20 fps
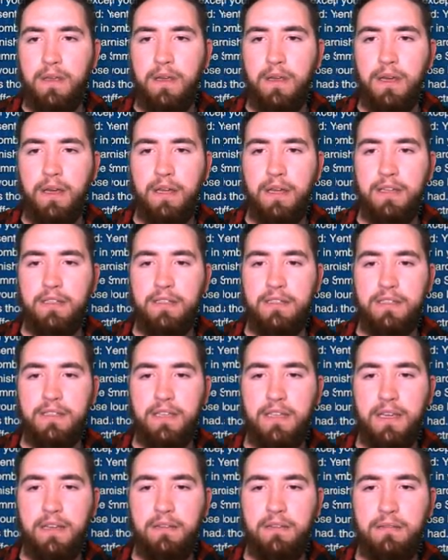Does this
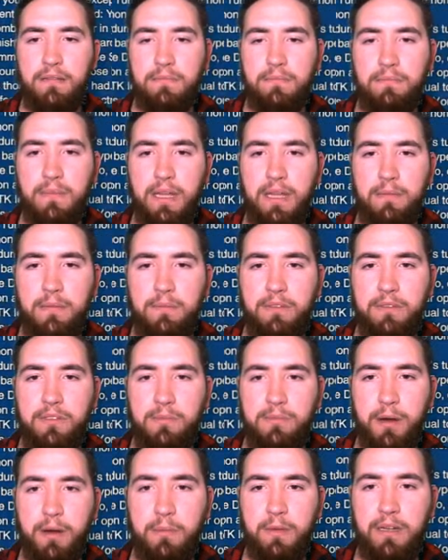guy make him lose
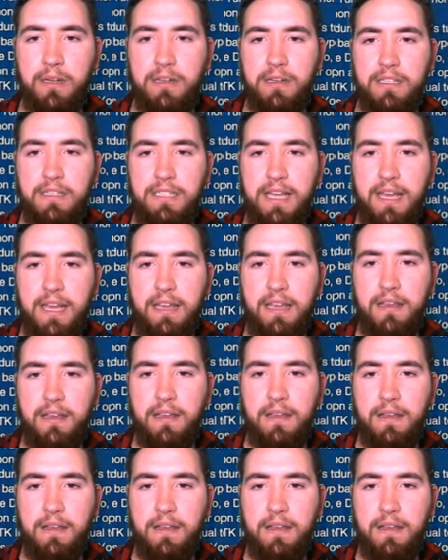permanent attack?